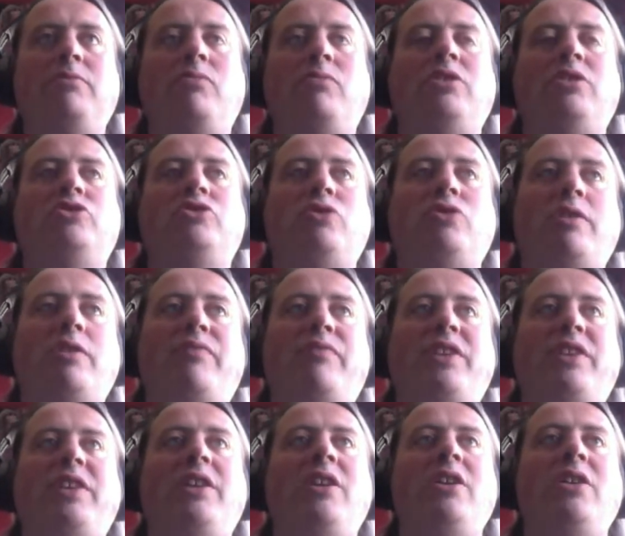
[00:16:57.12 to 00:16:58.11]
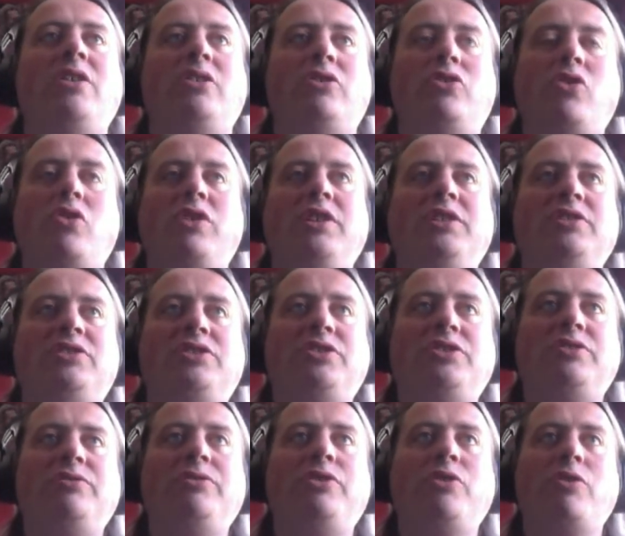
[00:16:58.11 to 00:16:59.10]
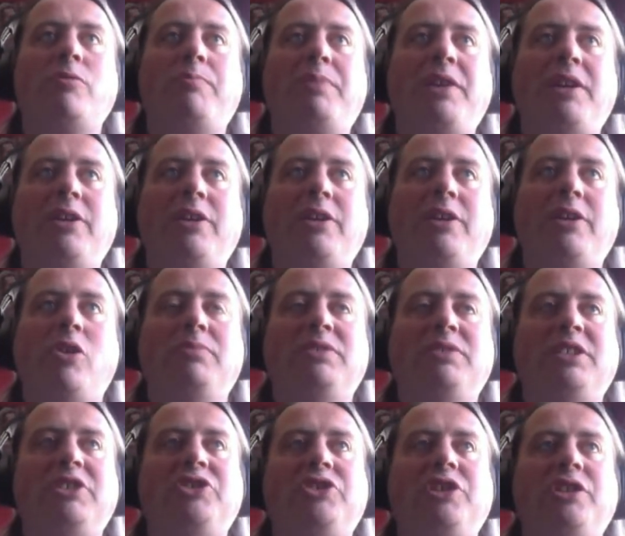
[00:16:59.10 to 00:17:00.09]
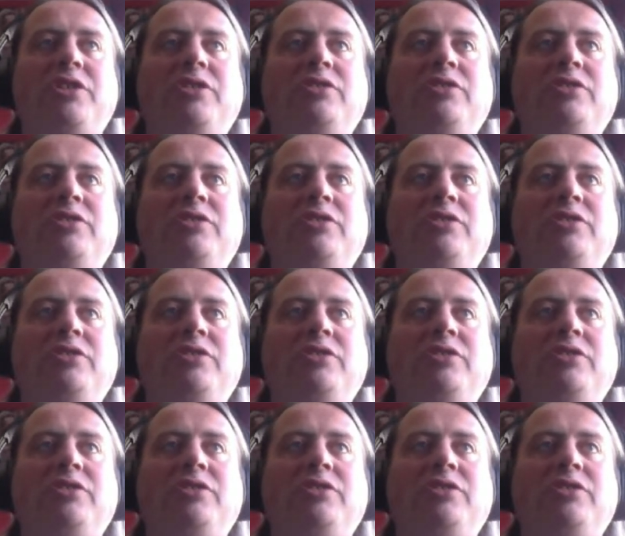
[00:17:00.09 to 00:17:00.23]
a trophy, got into European competition